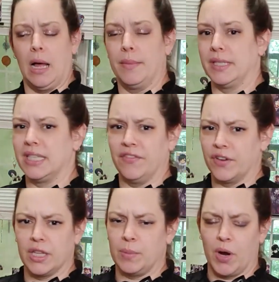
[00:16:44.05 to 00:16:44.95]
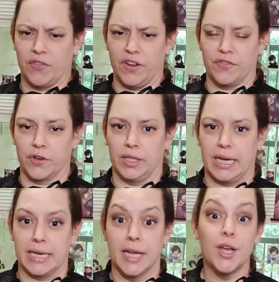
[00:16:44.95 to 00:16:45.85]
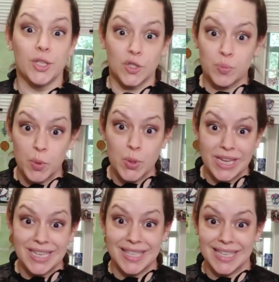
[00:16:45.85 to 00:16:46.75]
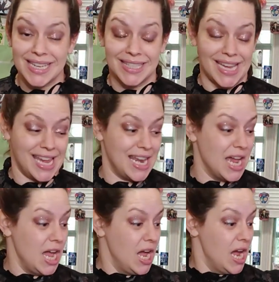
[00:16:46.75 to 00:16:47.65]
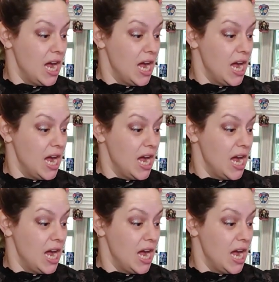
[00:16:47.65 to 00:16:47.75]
It's definitely perfect for like spooky season.